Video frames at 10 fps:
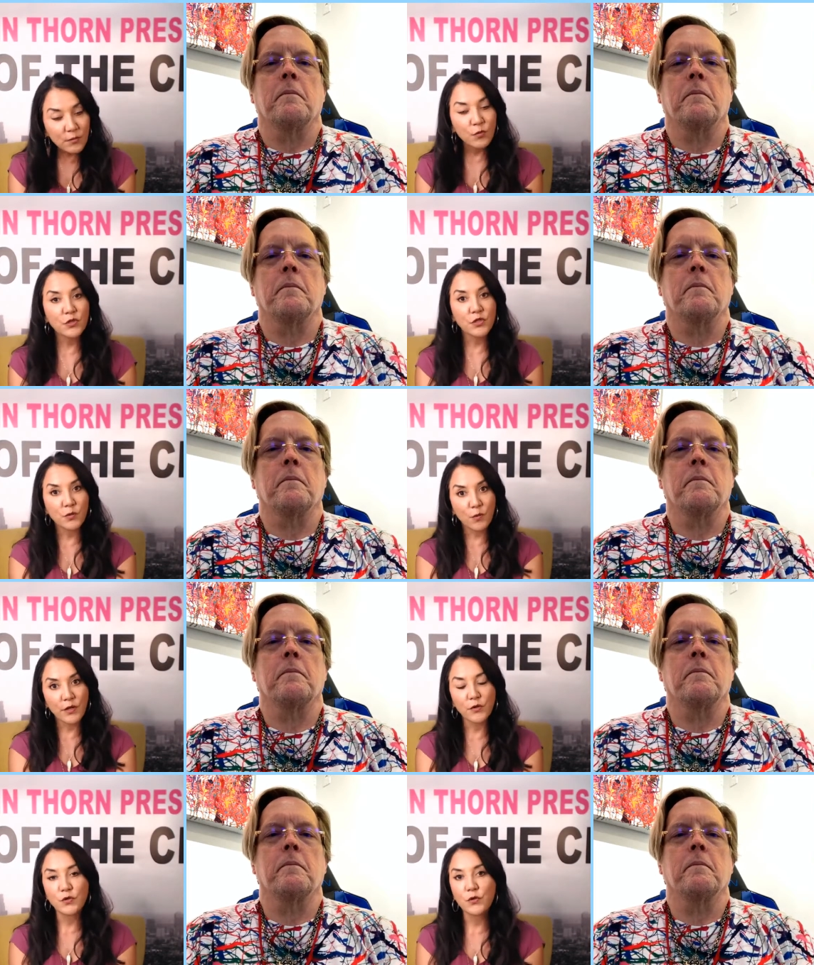Speaker 1: which is what you're
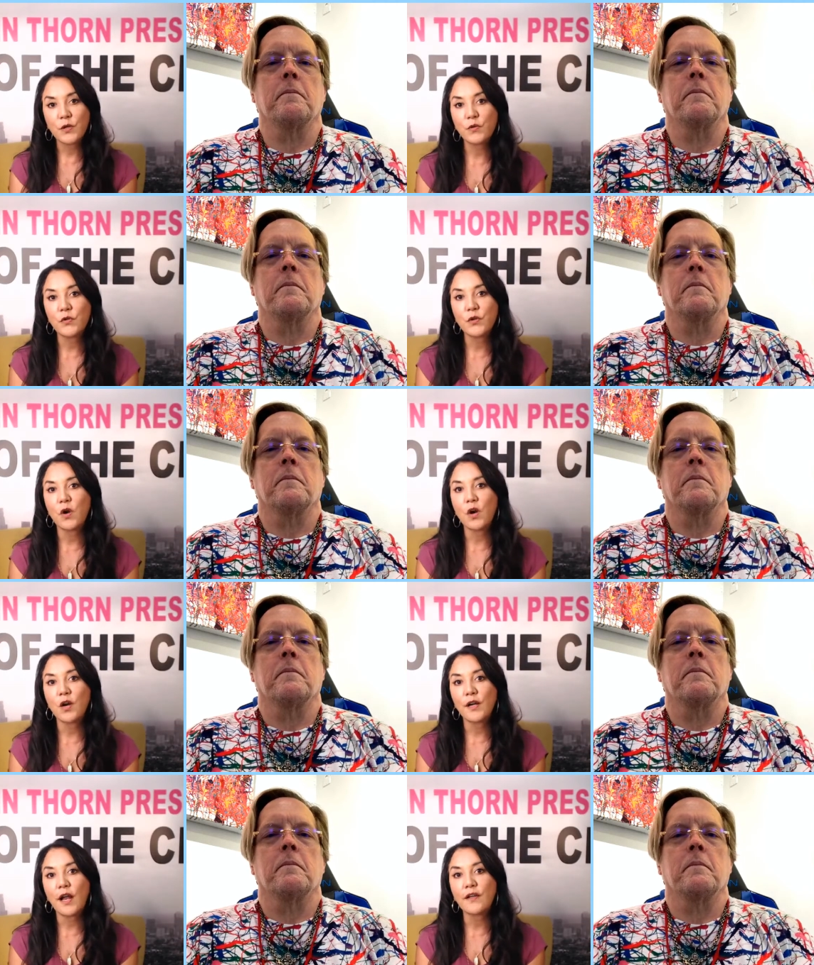doing with your art,
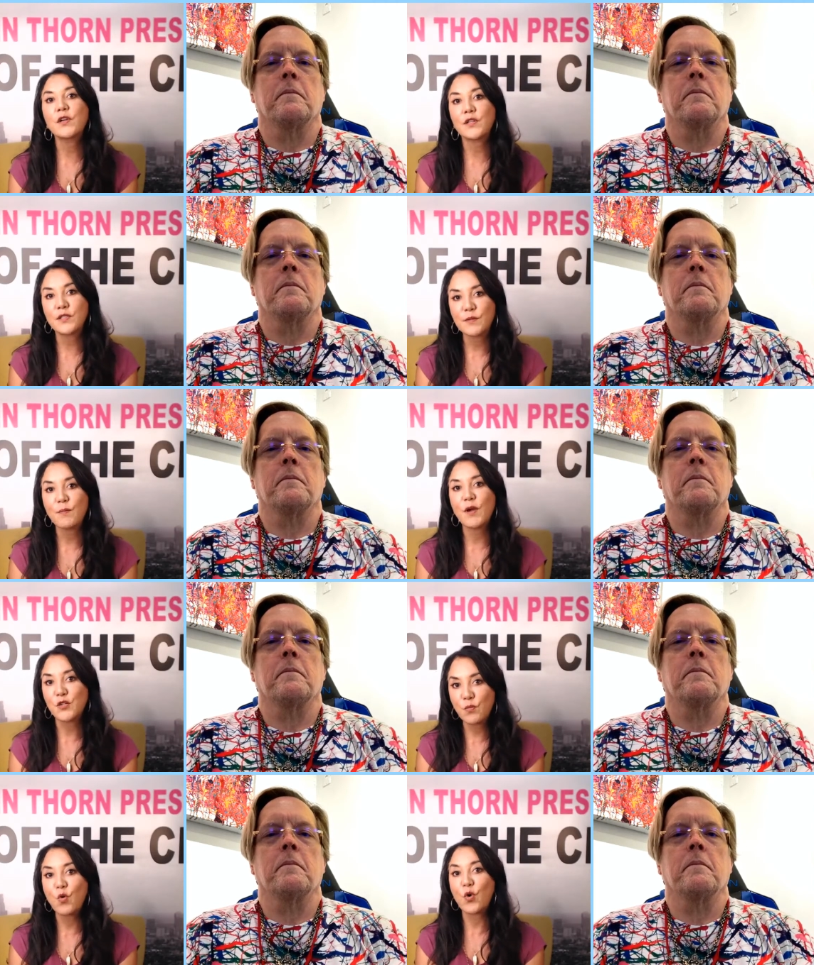I think it's much
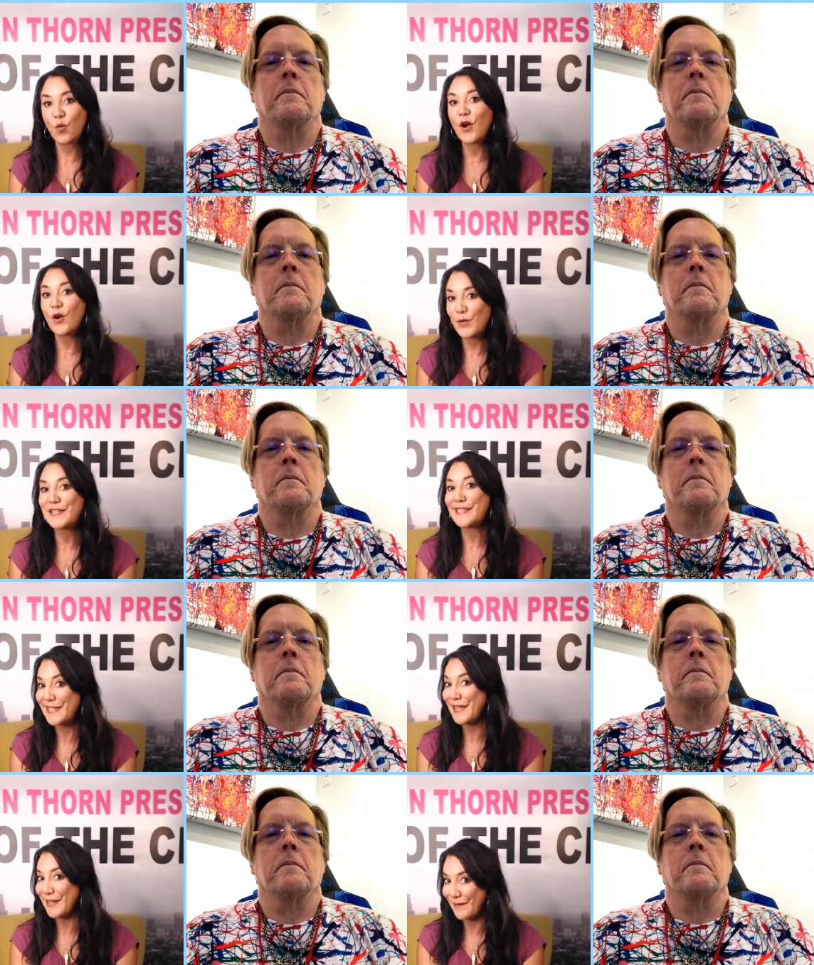more well
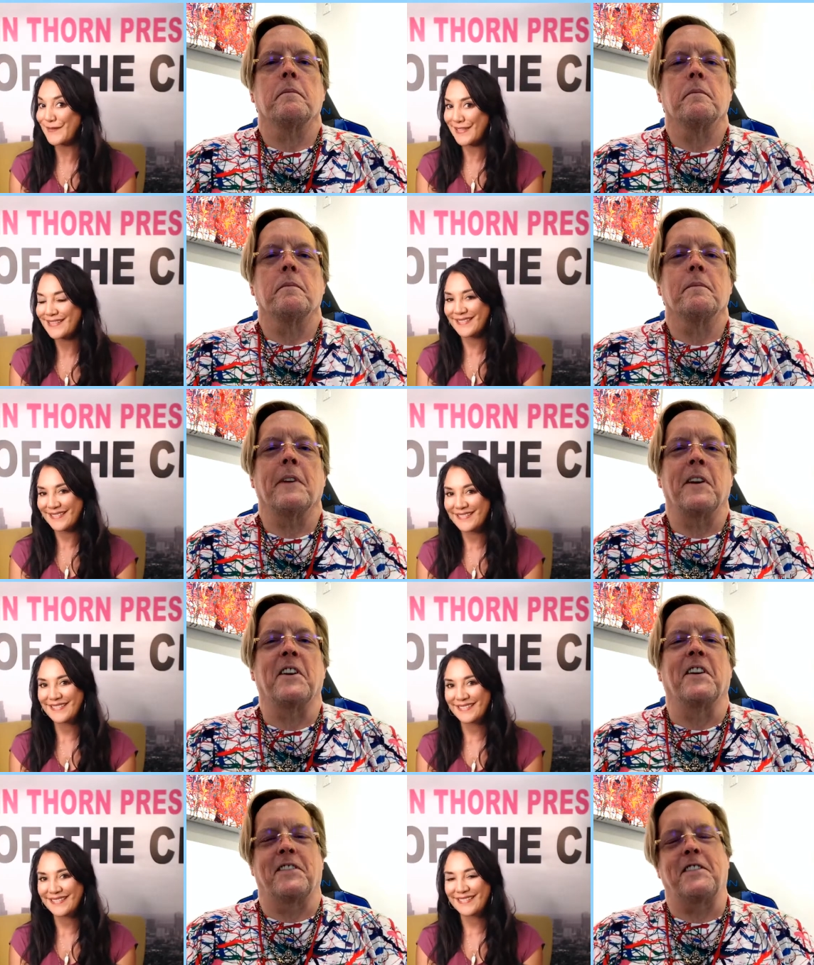received.
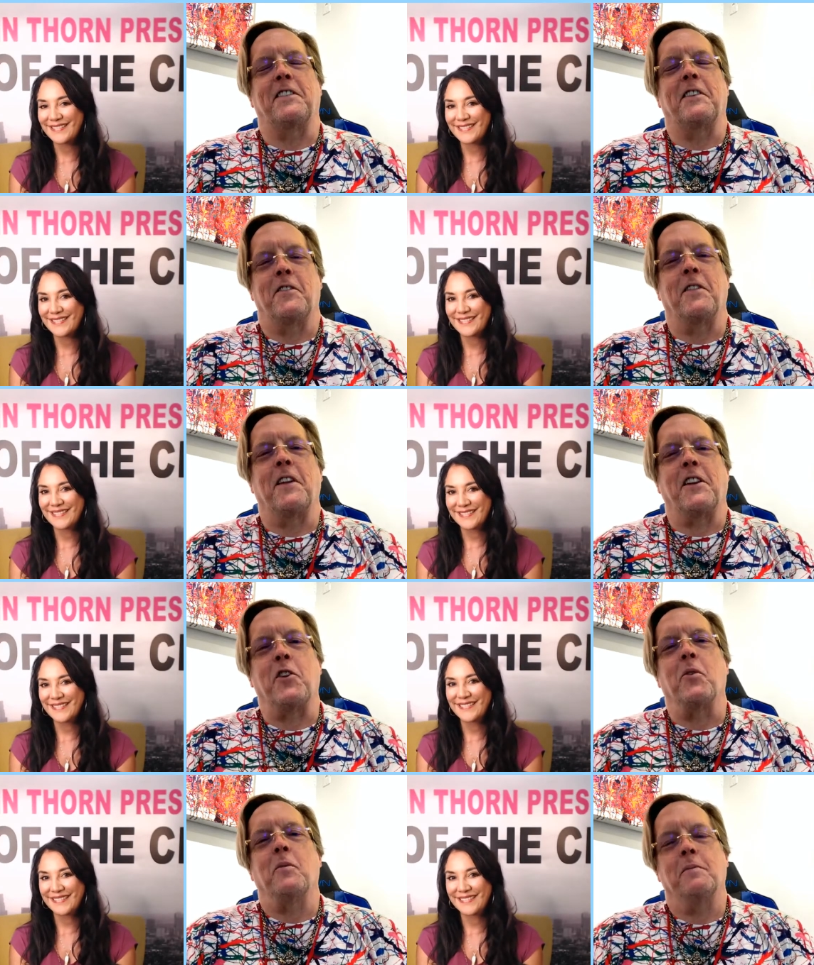
Speaker 2: Thank you.
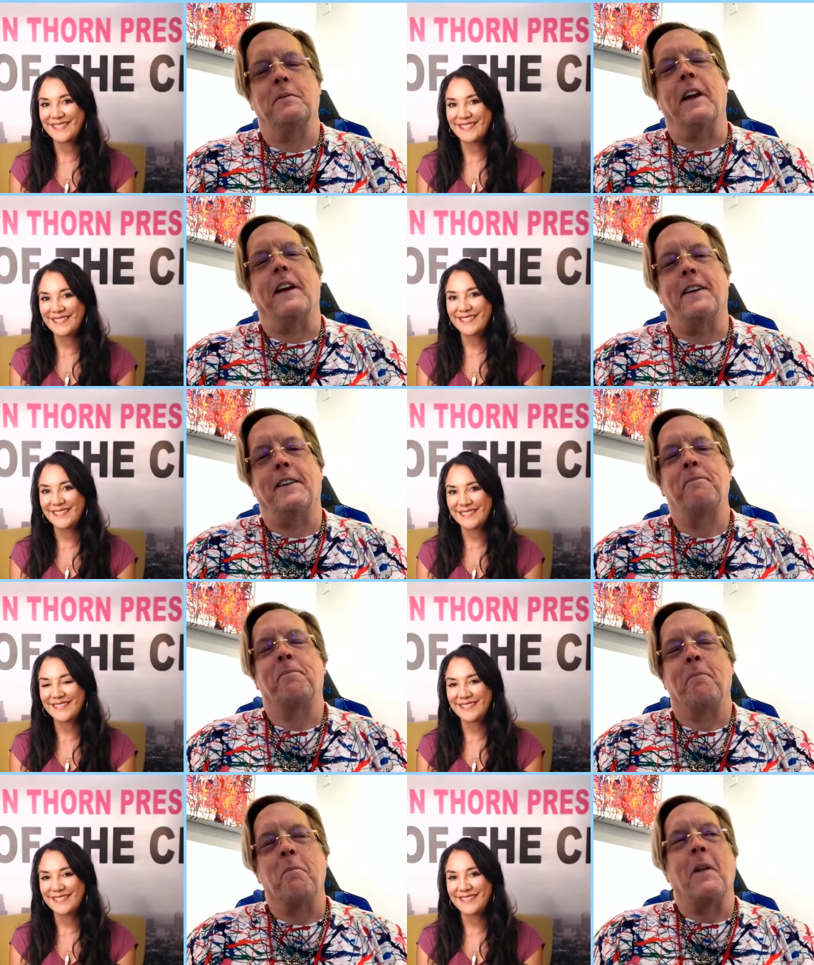Yeah.
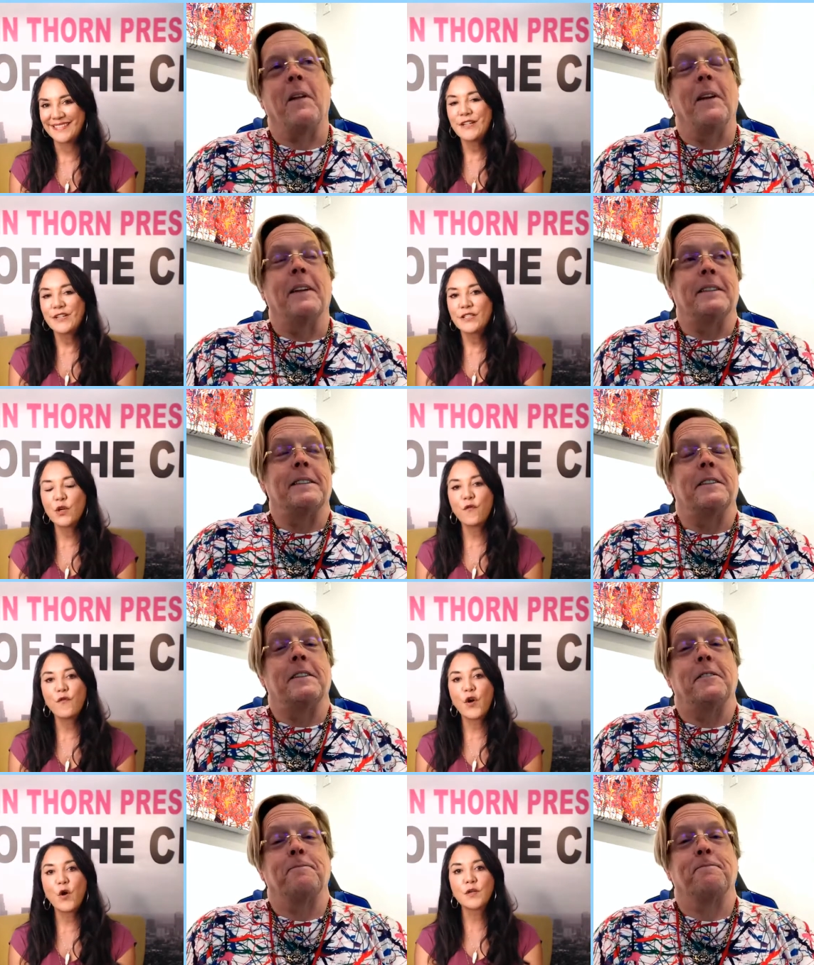
Speaker 1: So
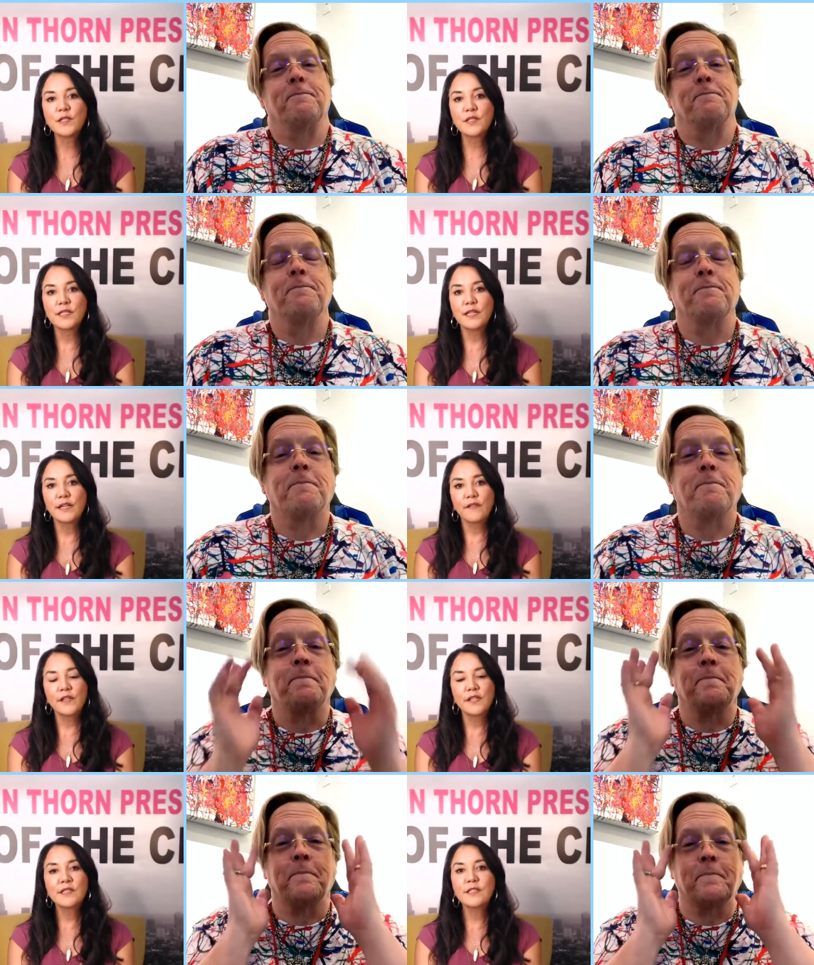folks, this
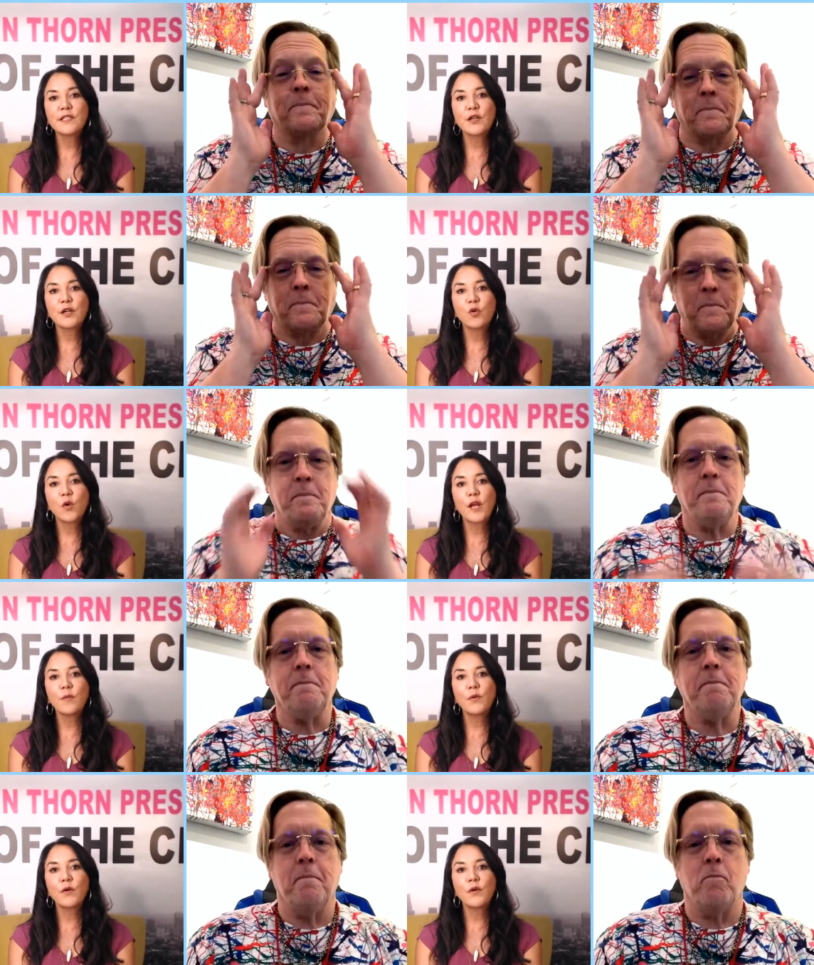is an
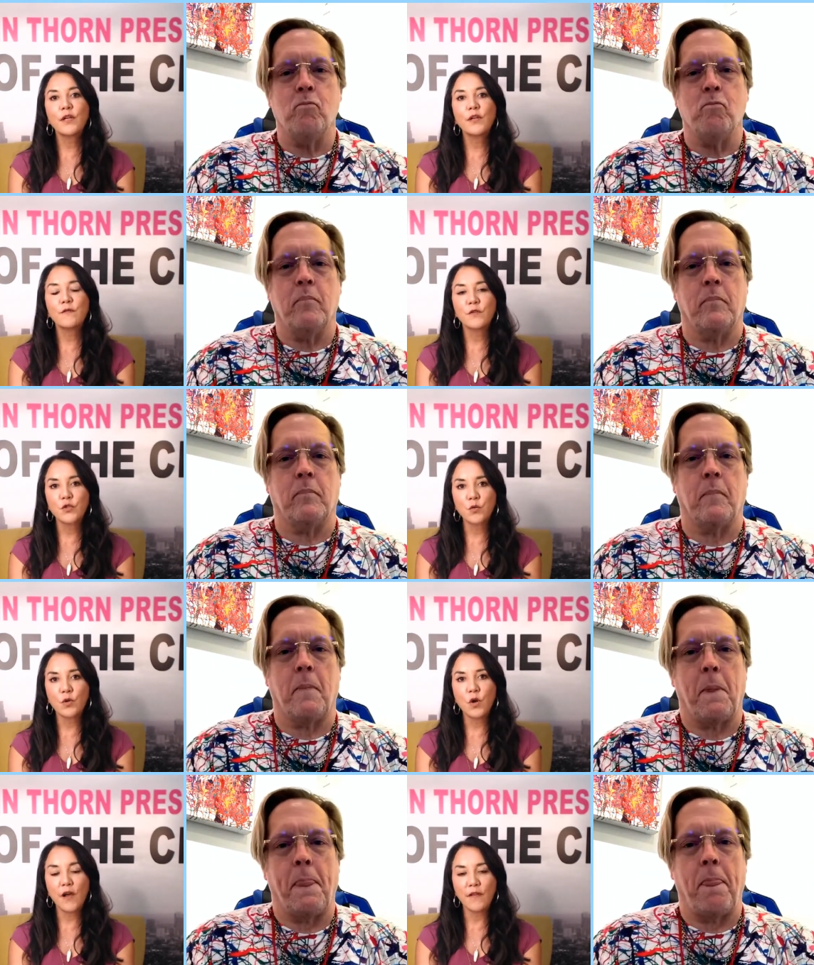incredible individual on the